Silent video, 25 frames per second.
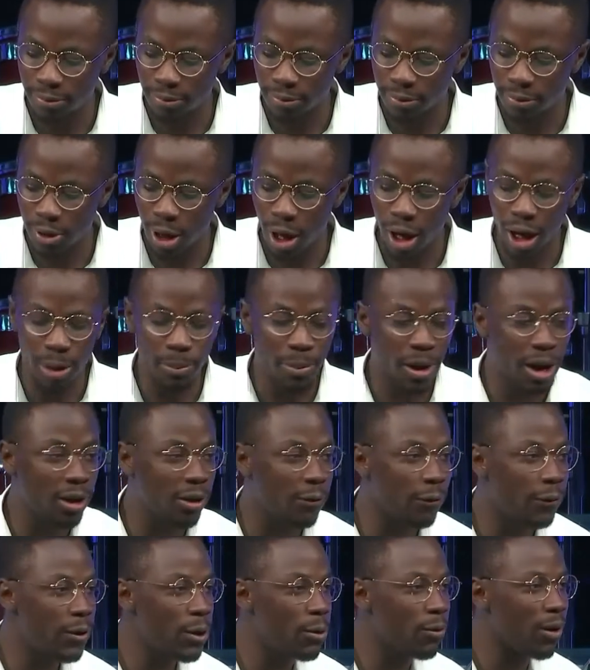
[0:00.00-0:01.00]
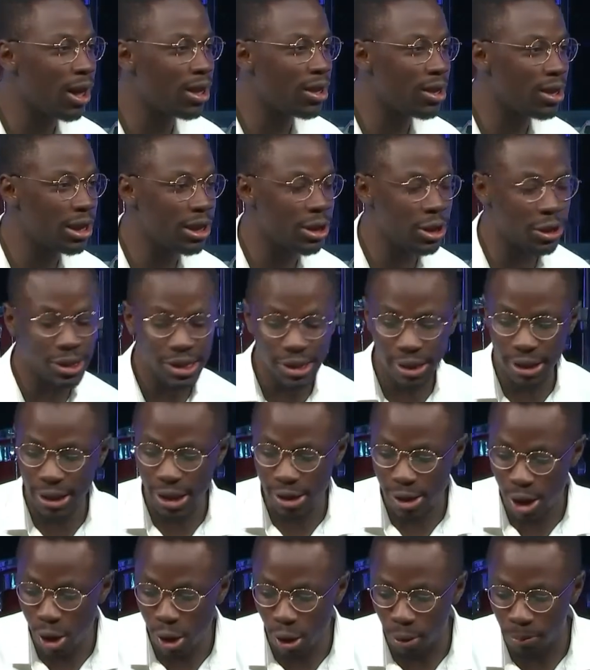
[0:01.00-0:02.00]
talk about a few ideas you need to
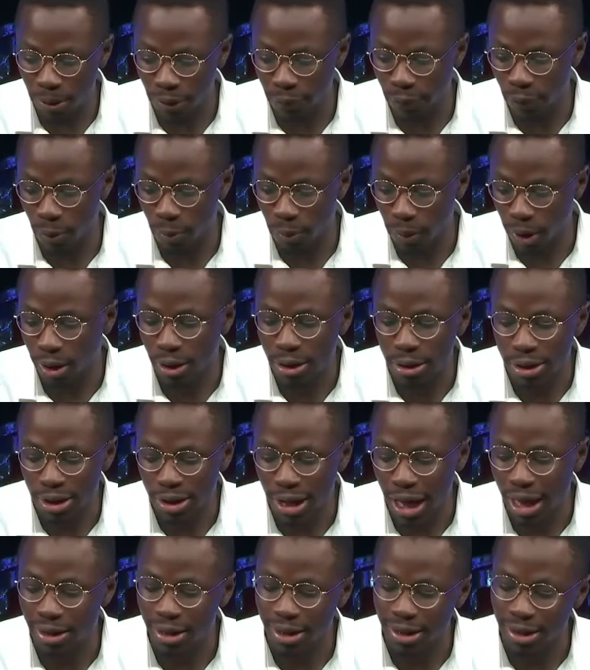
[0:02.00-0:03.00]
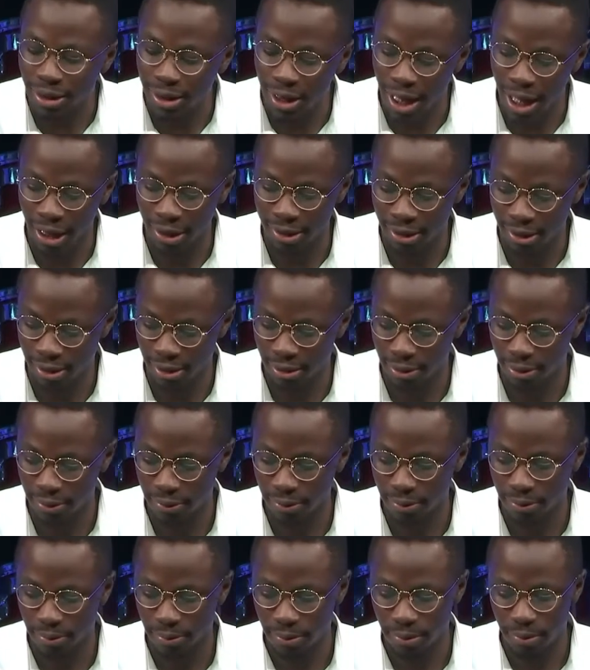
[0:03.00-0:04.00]
know before we understand this text.
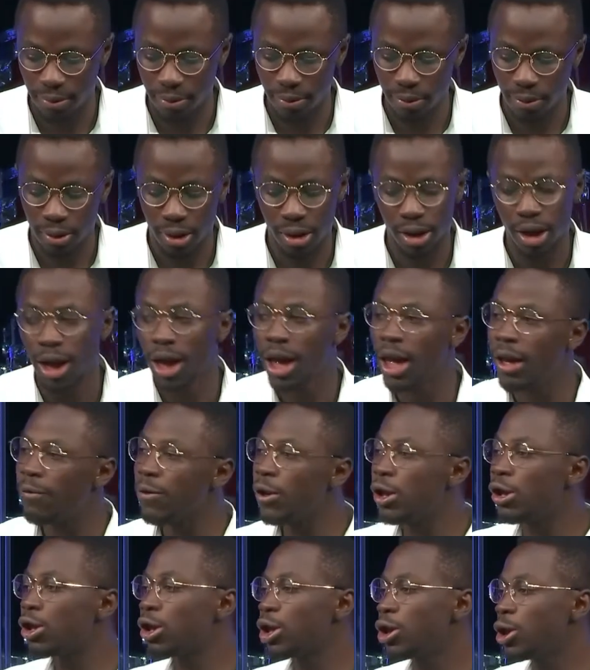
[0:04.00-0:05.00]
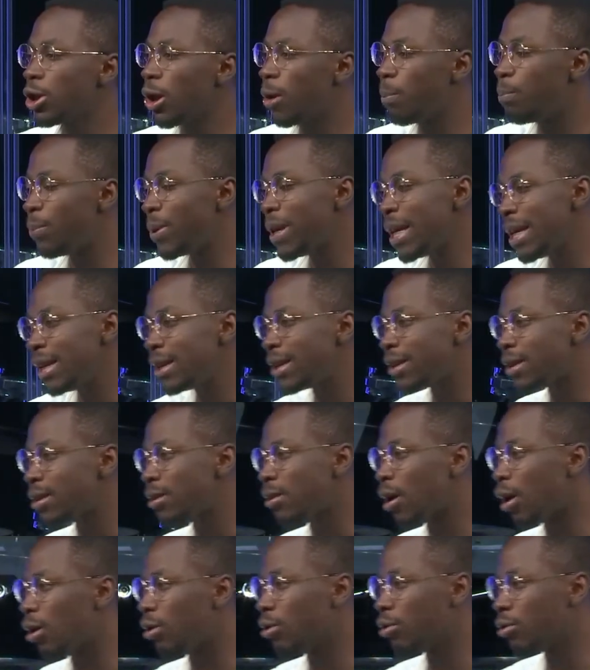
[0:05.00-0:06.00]
If you search up peace
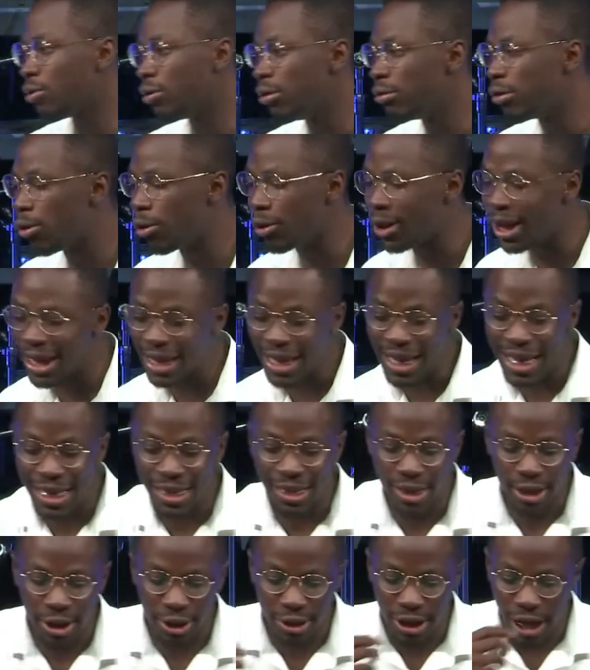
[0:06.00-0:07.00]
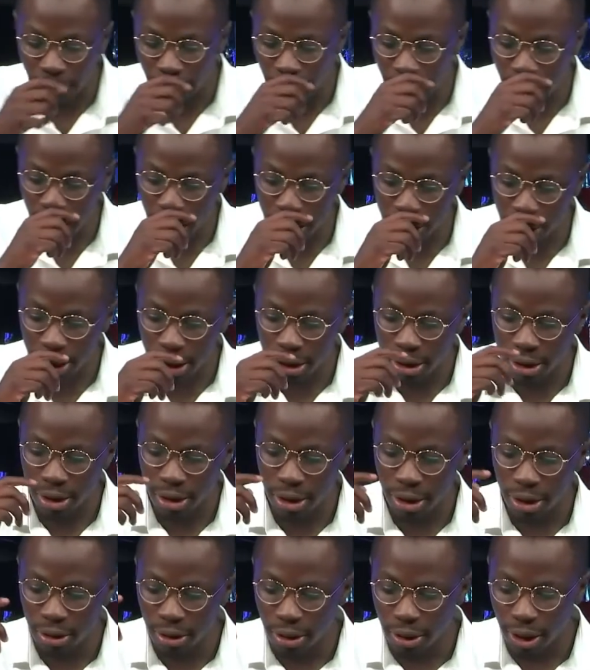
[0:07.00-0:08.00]
on Google, the English definition
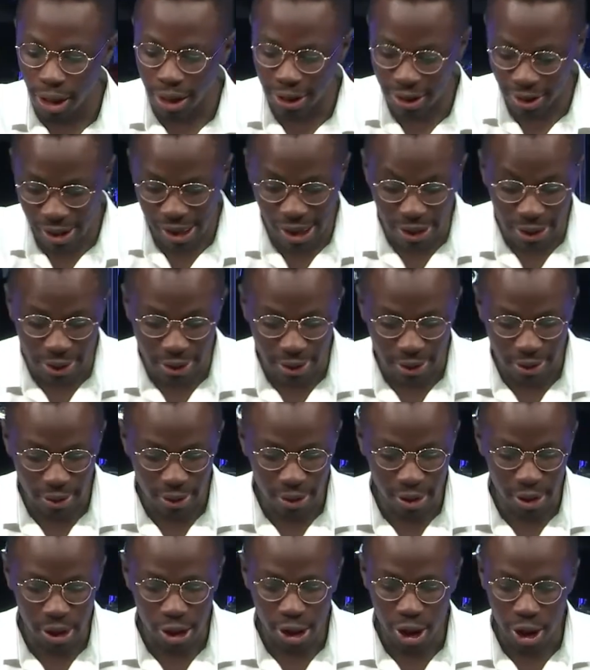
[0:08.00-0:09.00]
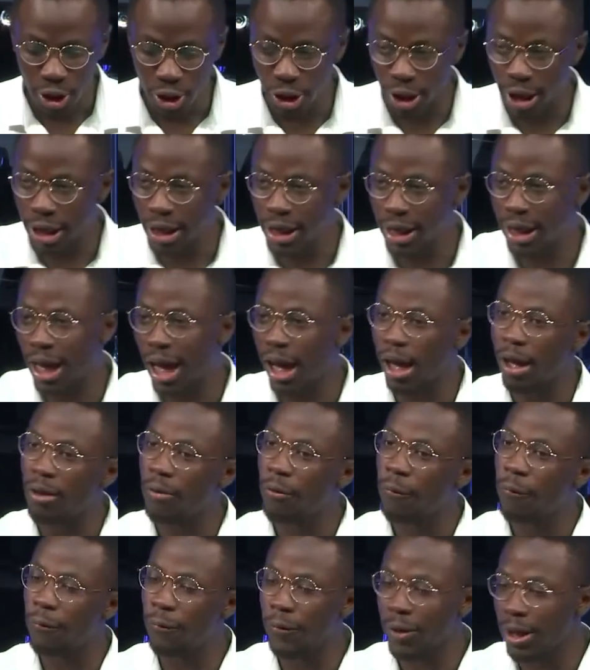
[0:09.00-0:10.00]
is this you're going to get
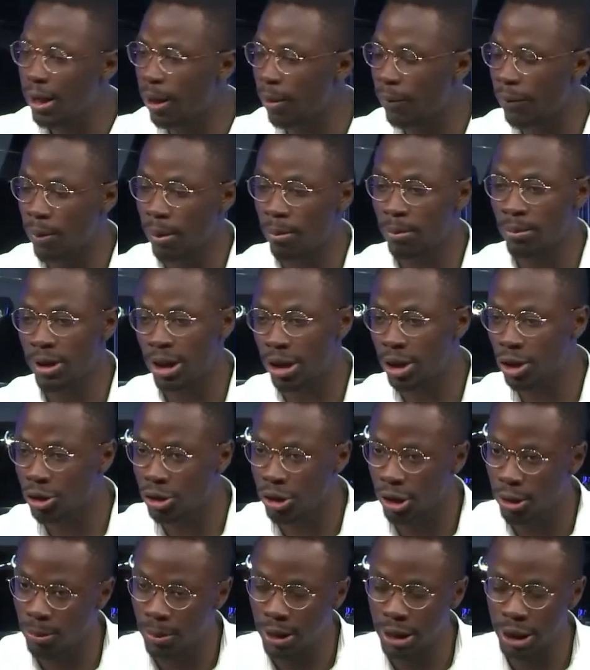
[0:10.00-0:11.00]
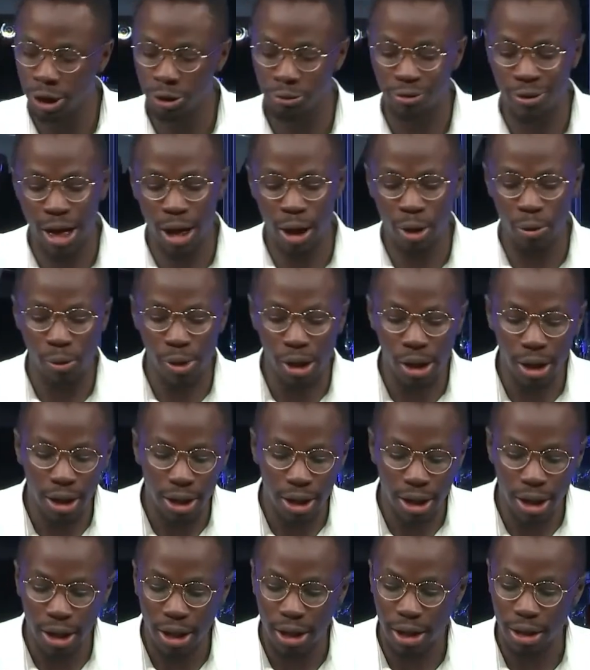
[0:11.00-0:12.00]
freedom from disturbance,
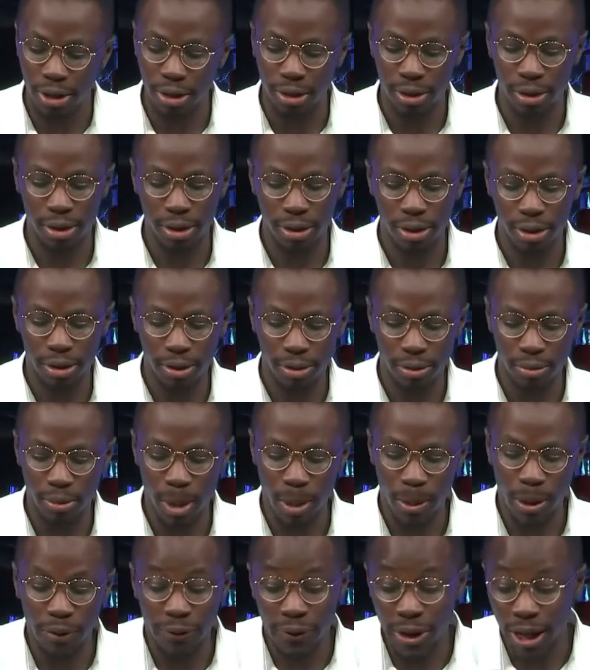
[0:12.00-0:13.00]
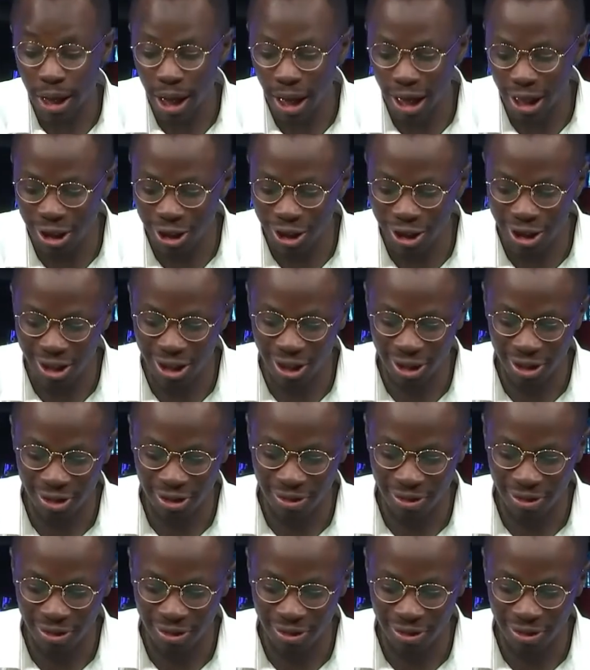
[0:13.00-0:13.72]
tranquility, maybe a vacation.